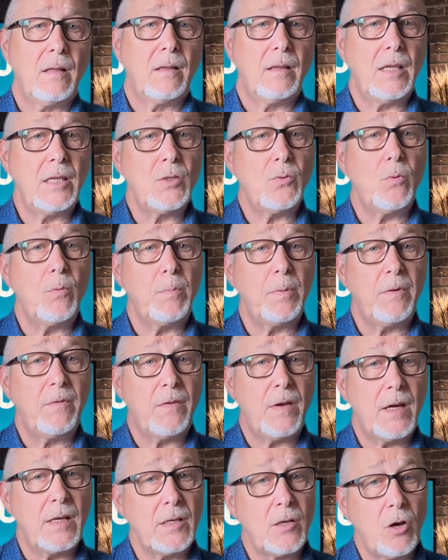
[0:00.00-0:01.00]
This will
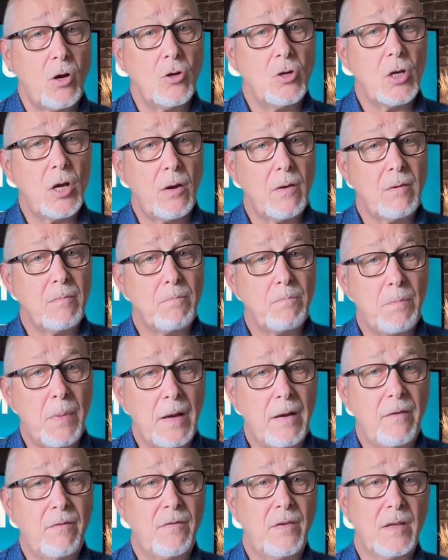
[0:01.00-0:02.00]
provide ongoing
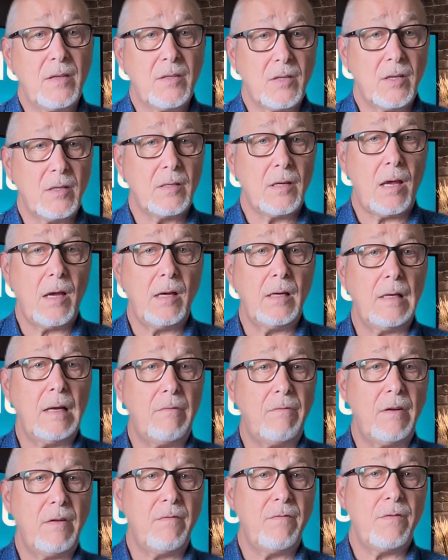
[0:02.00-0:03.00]
benefits as
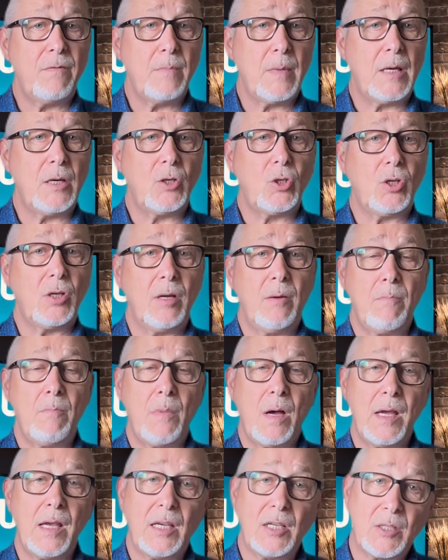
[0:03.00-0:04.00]
high-level information, in
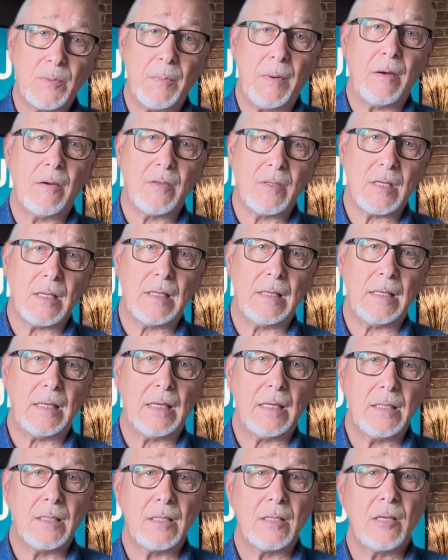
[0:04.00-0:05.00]
my experience at
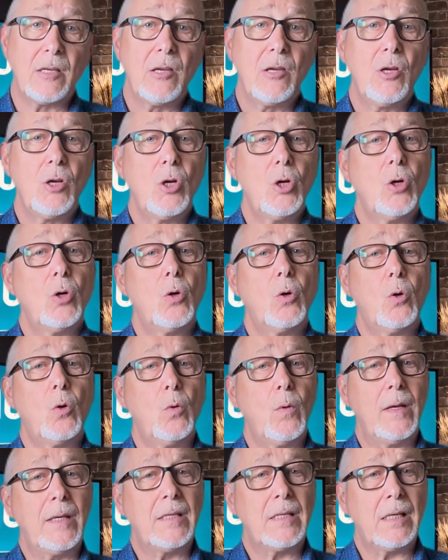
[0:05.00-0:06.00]
least,
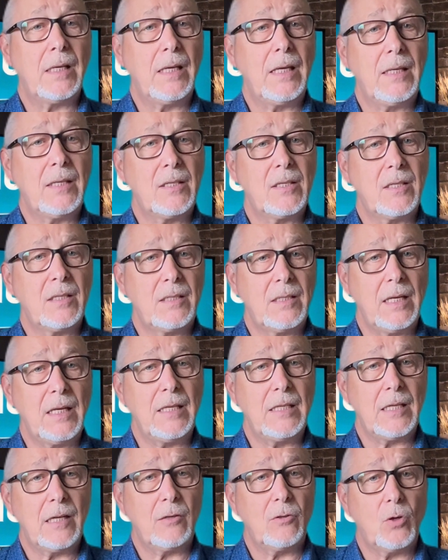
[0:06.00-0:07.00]
always leads to
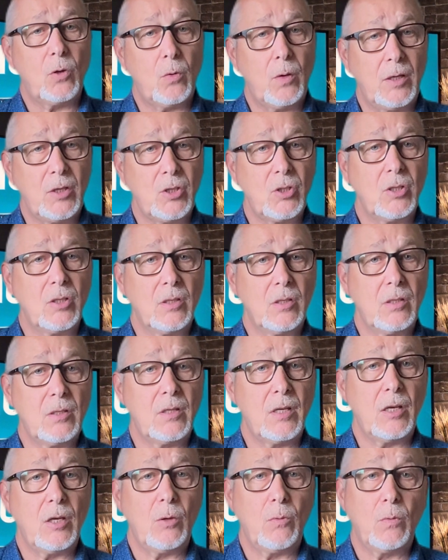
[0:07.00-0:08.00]
detailed questions
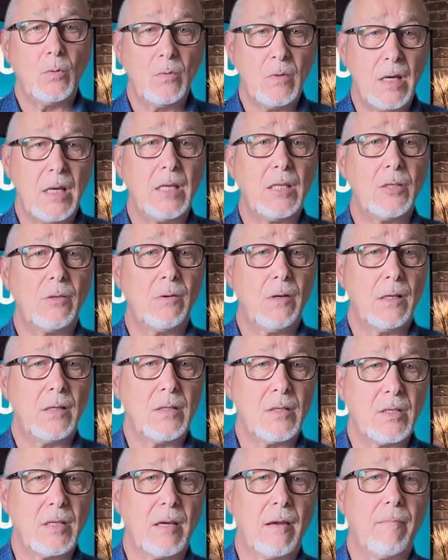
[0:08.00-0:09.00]
that you will need to
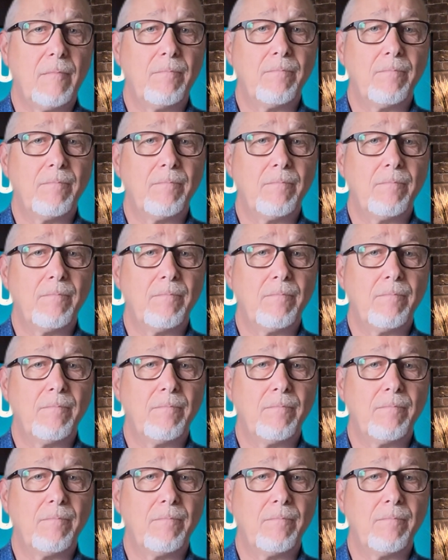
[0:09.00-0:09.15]
answer.